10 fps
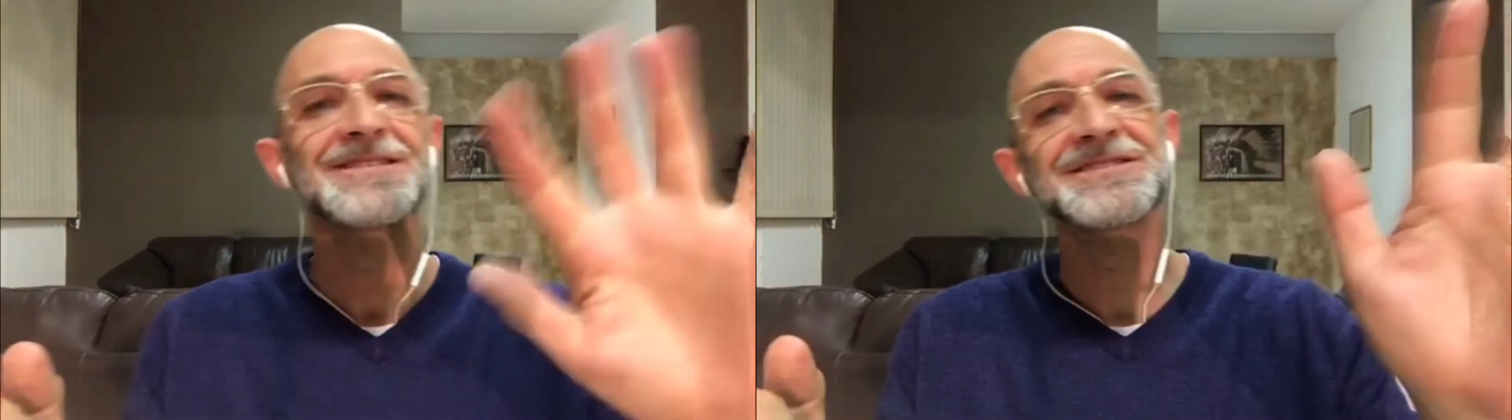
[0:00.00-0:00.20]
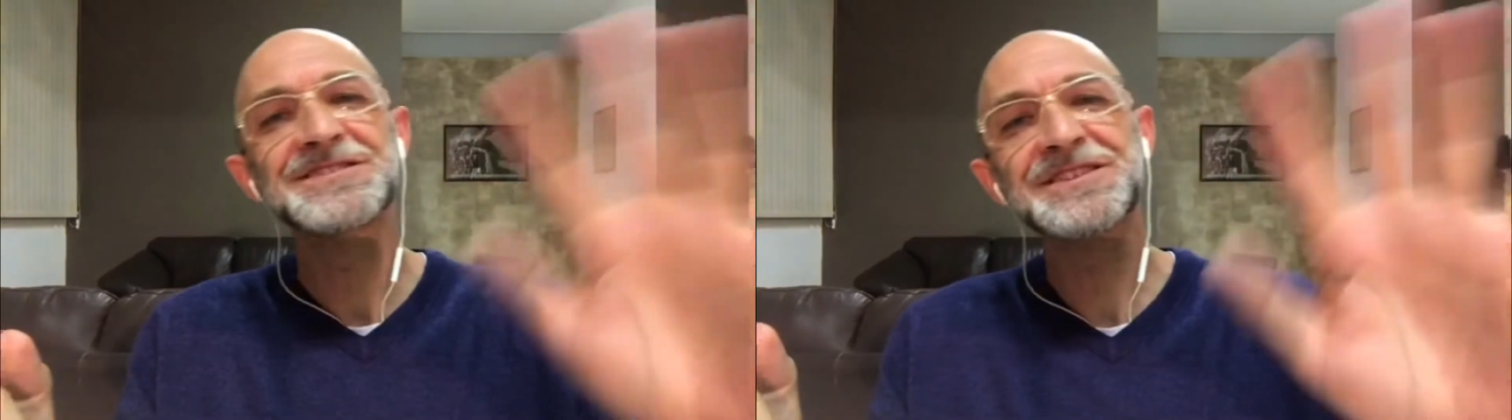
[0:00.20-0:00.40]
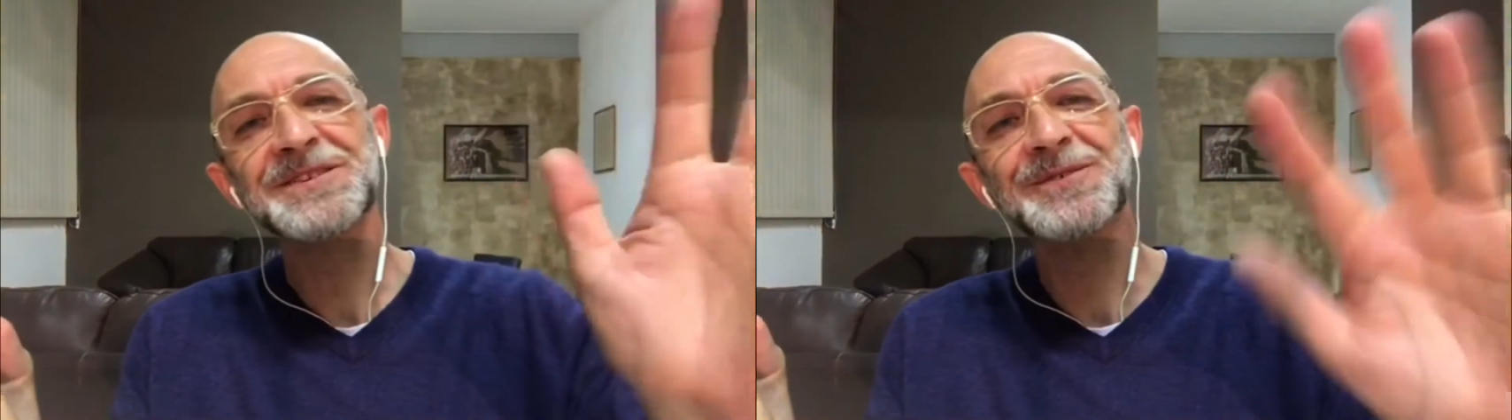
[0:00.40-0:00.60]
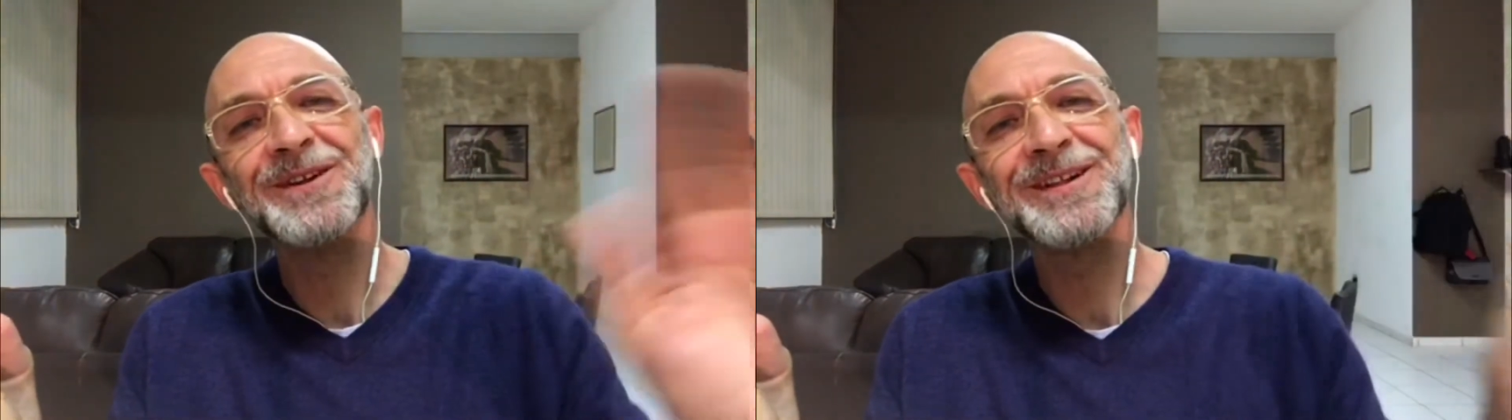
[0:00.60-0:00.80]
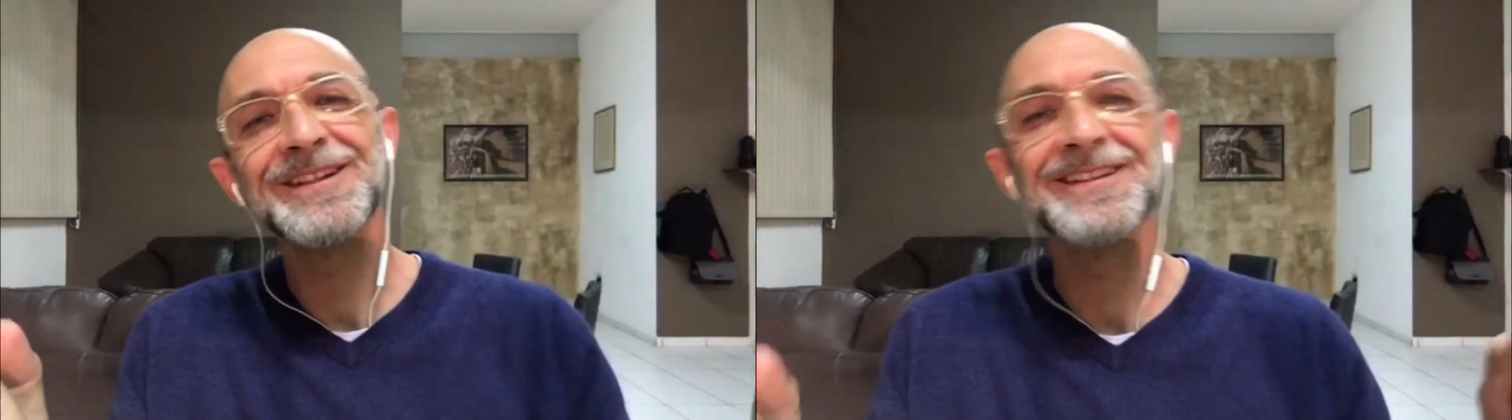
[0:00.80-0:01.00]
She
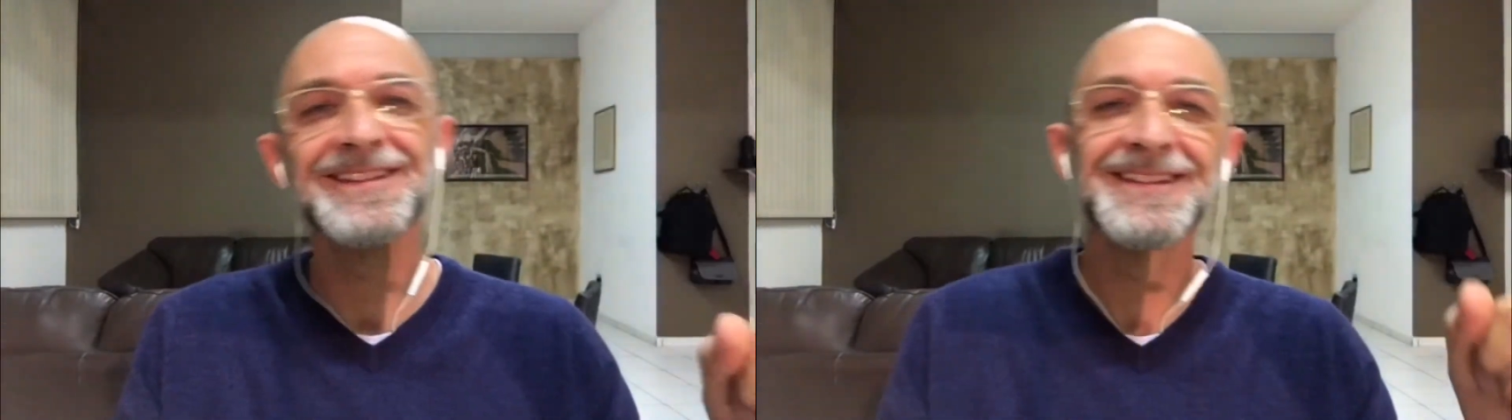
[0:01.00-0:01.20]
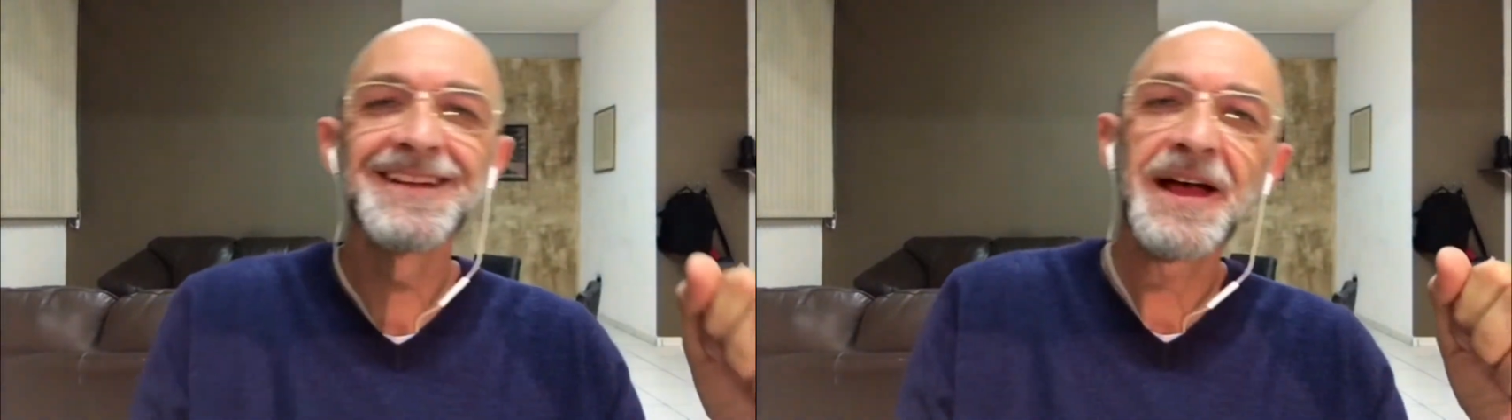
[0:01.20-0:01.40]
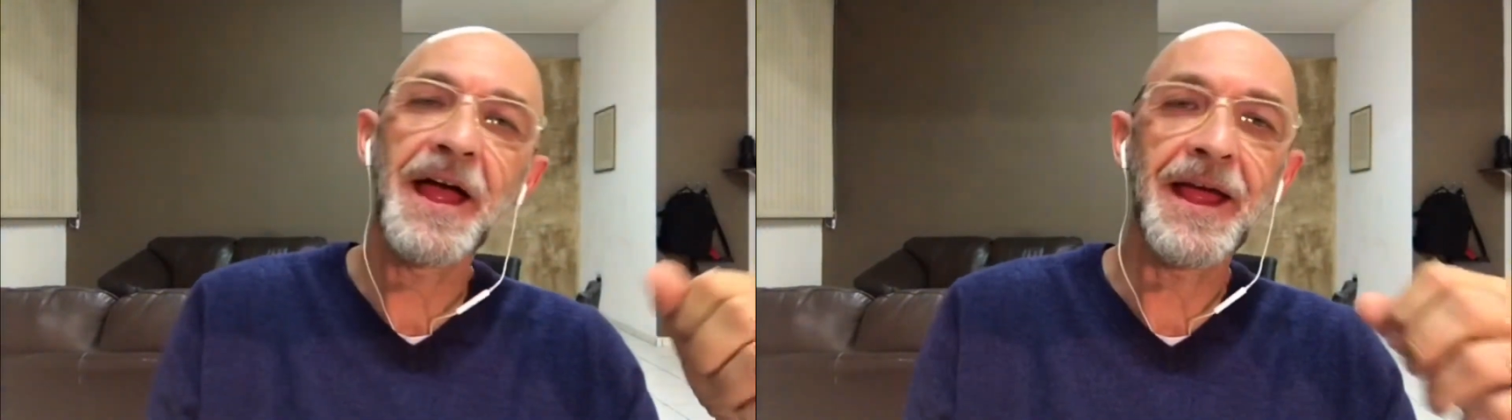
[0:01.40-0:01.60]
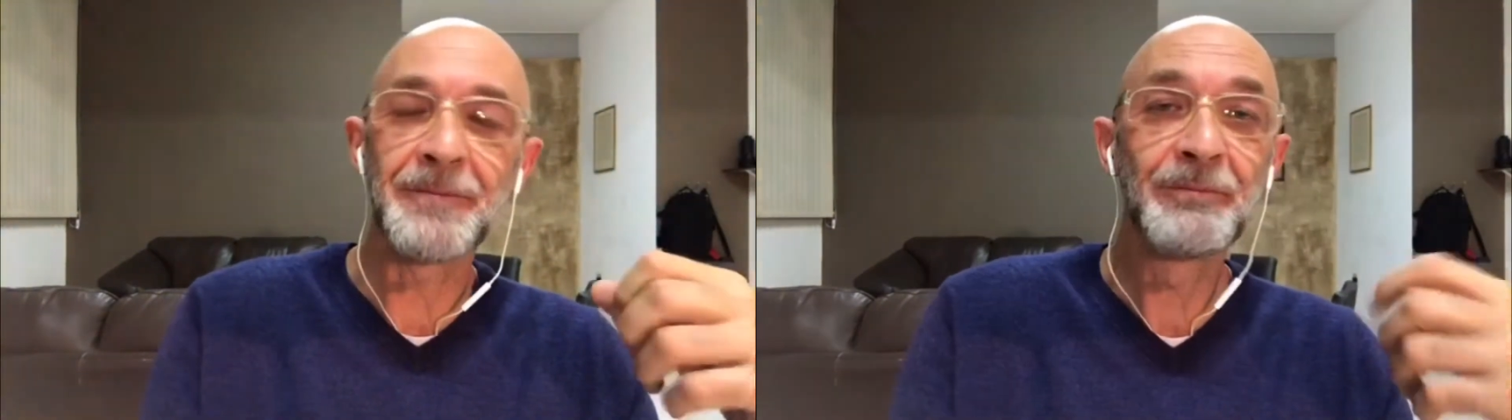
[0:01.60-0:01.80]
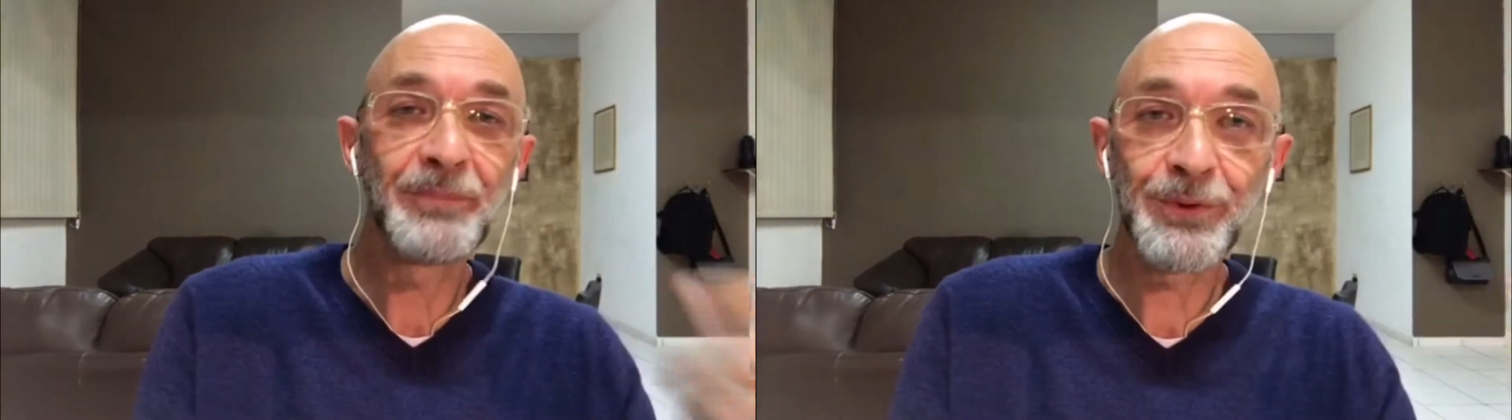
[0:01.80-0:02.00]
will
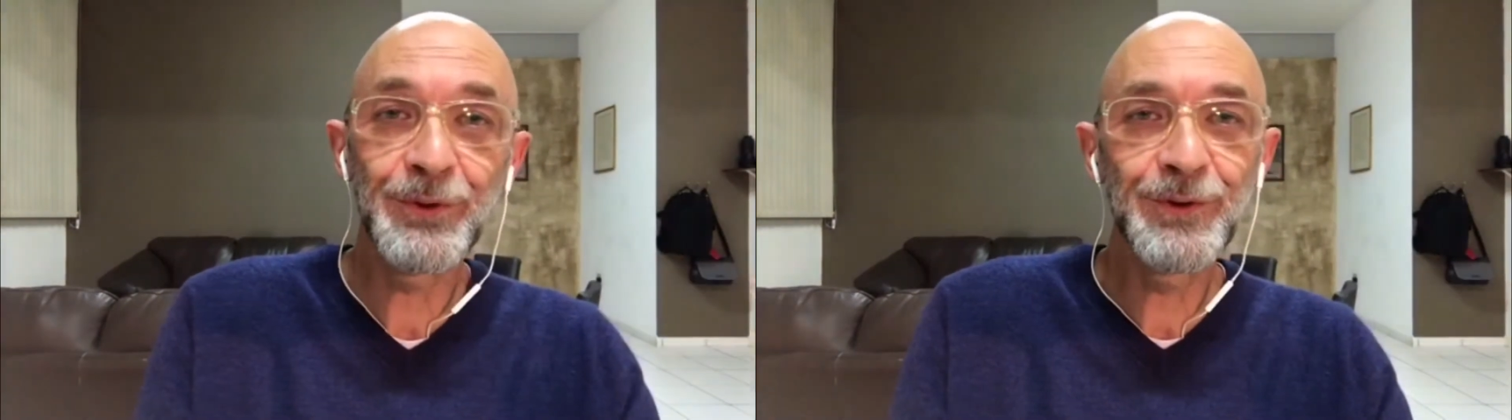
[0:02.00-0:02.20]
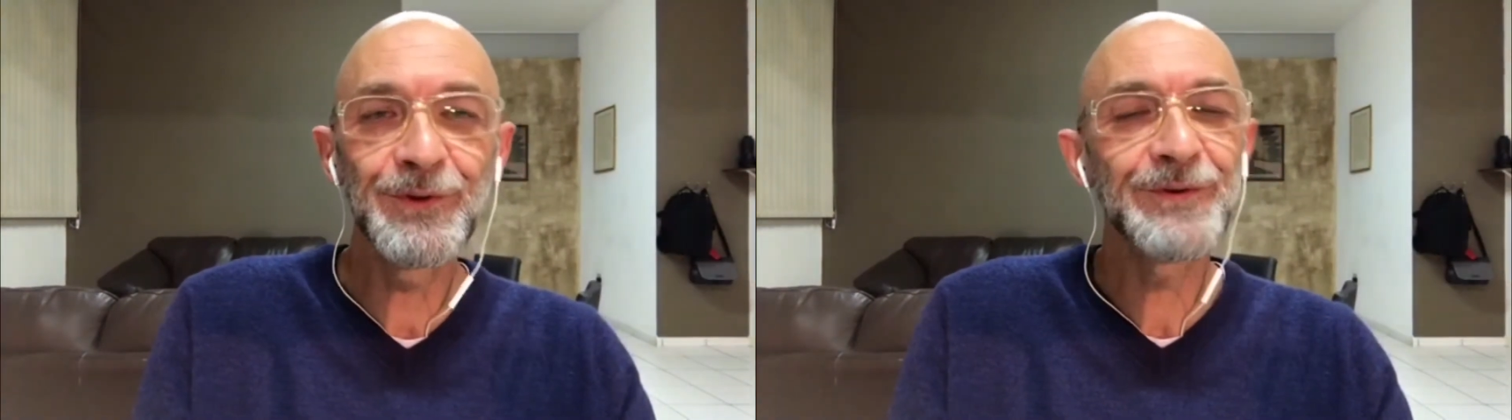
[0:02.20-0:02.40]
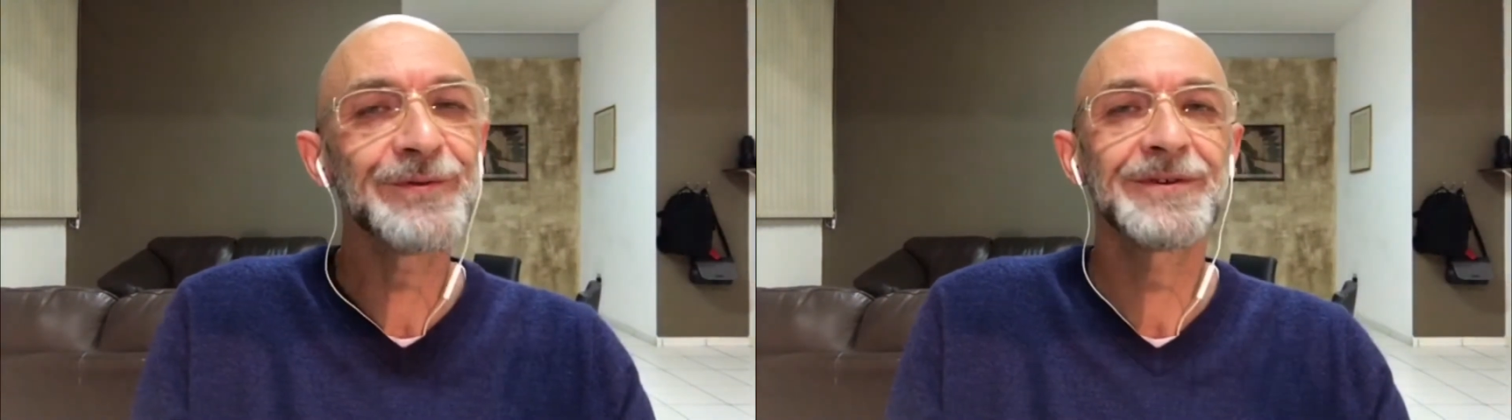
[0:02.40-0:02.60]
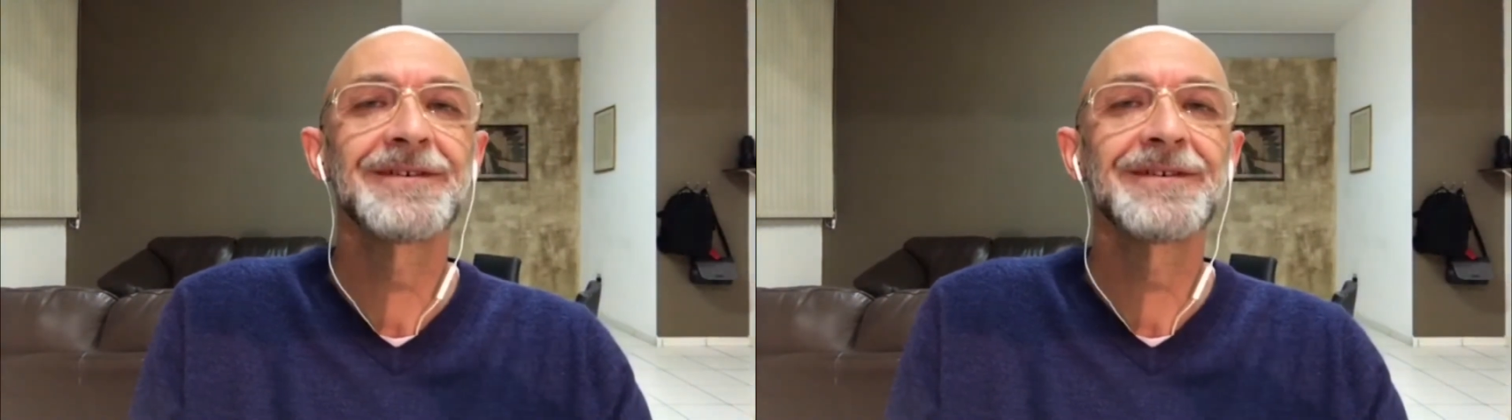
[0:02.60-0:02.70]
improve